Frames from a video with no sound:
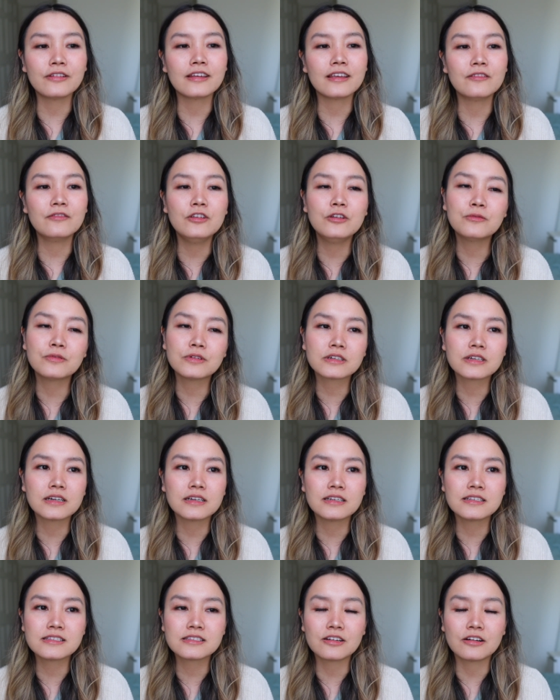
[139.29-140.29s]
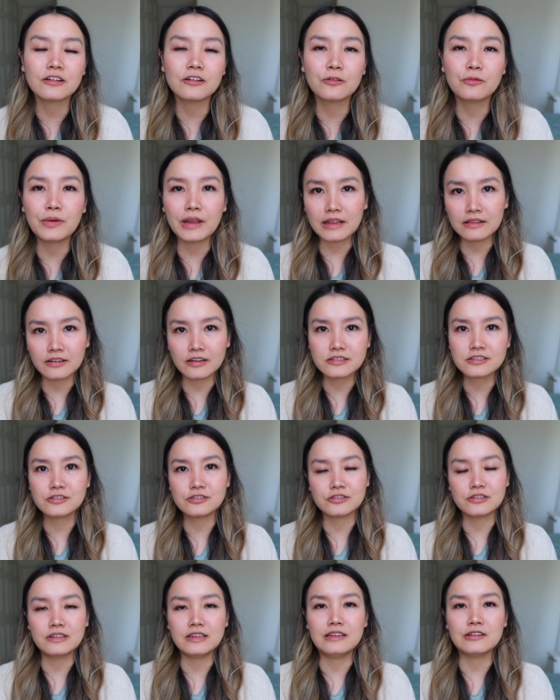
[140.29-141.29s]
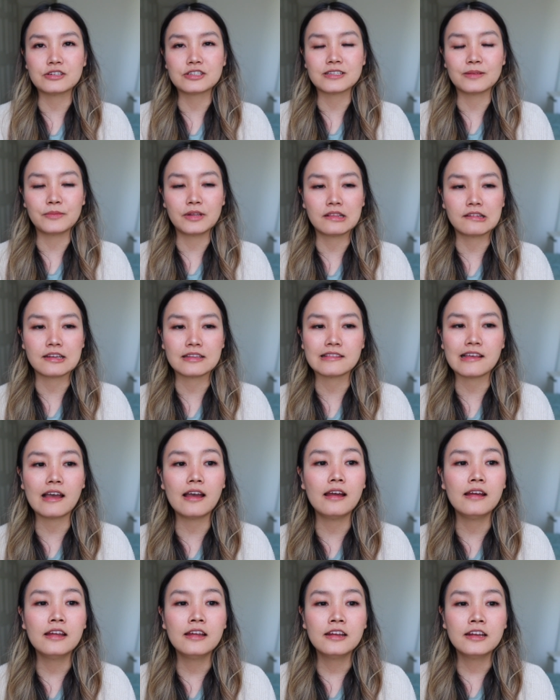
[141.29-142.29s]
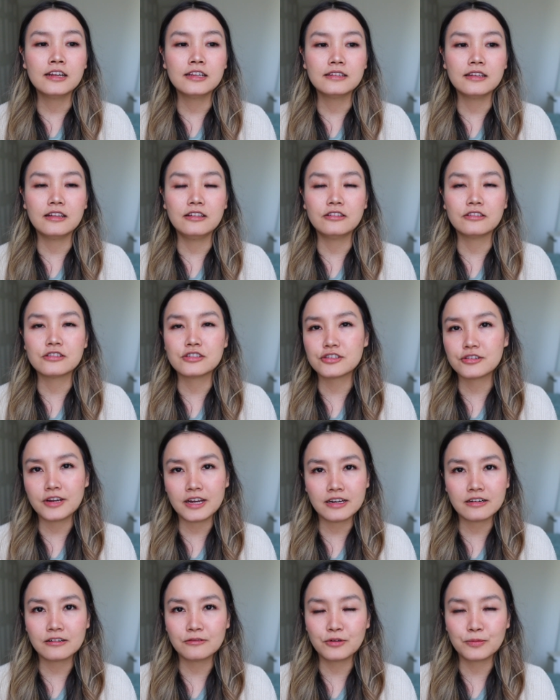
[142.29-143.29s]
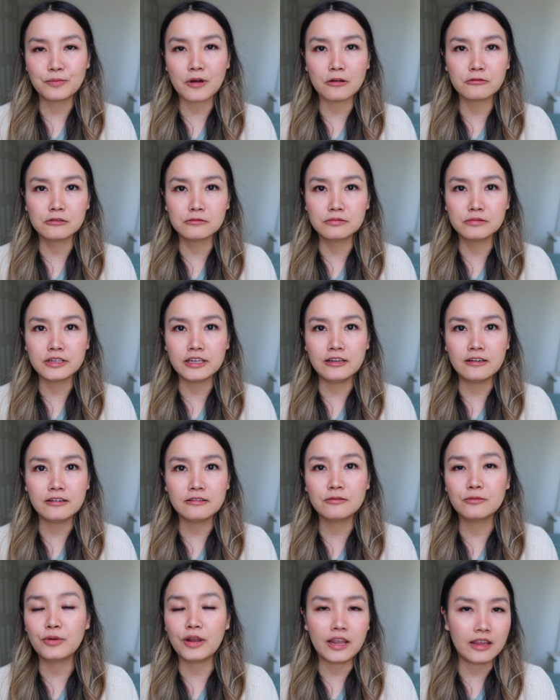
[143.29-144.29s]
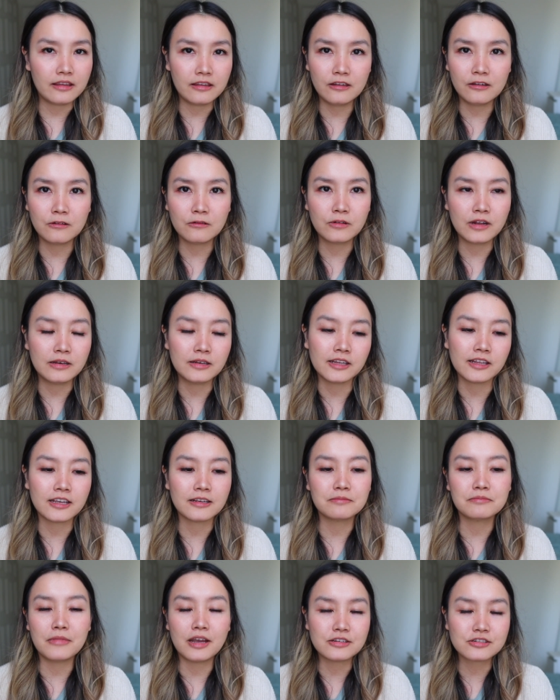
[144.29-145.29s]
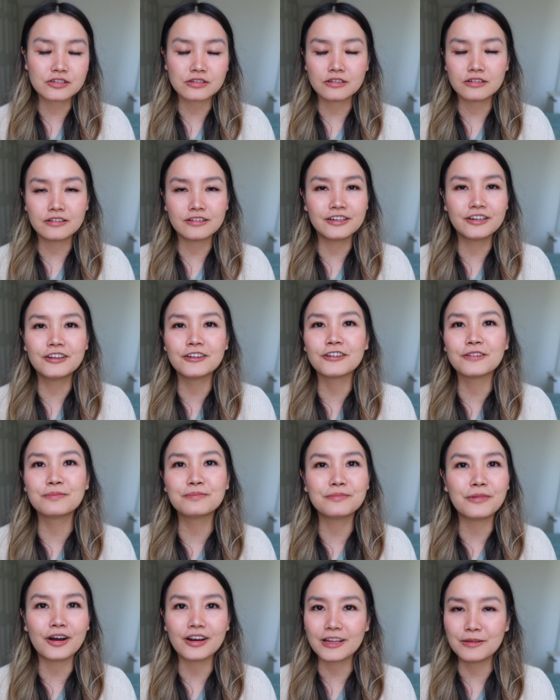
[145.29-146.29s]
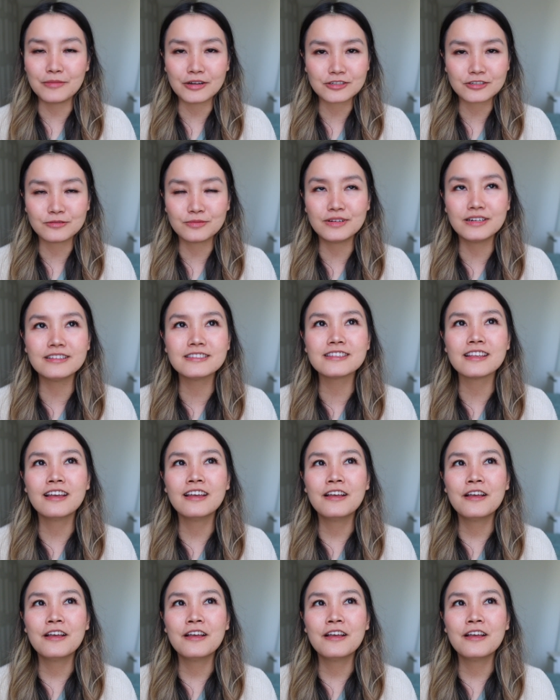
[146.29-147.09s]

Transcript: Like if you were gonna start a weight loss journey or something like that, then your trainer would probably weight you and like measure your body measurements,